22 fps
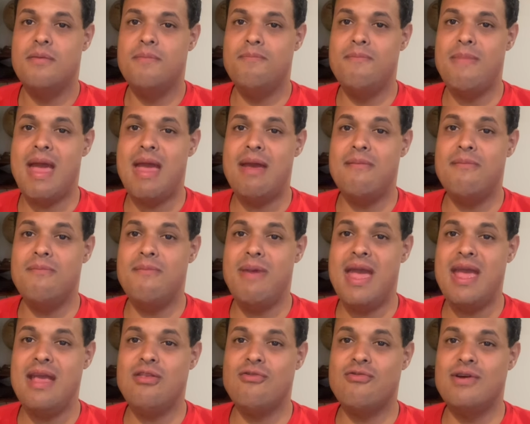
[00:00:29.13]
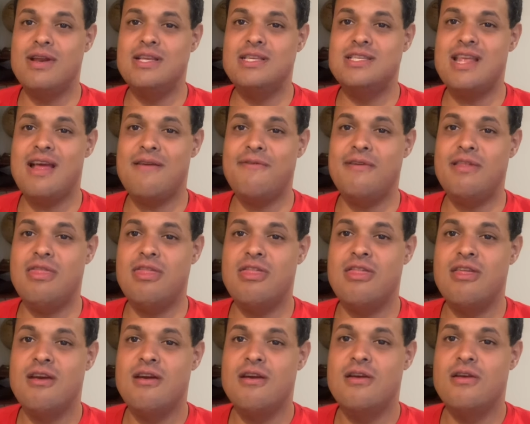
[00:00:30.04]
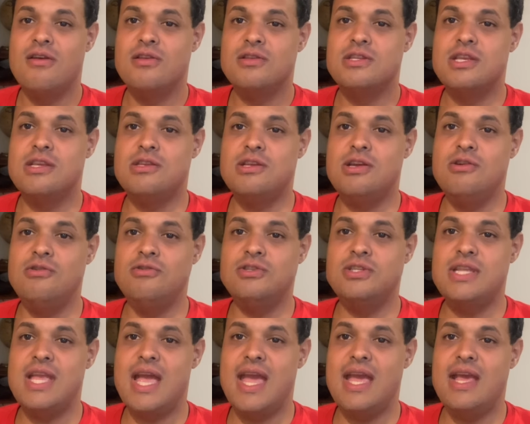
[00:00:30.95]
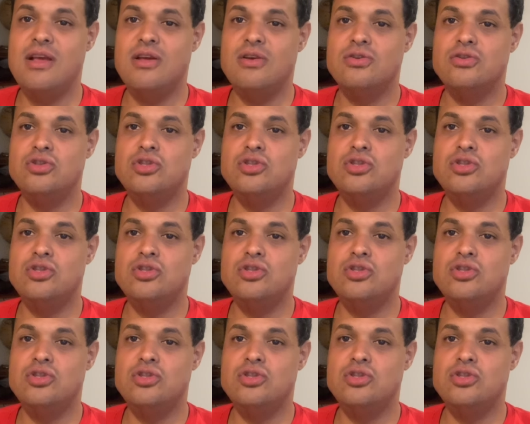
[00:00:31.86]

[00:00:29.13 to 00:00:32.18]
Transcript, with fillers: May 27th to Tuesday,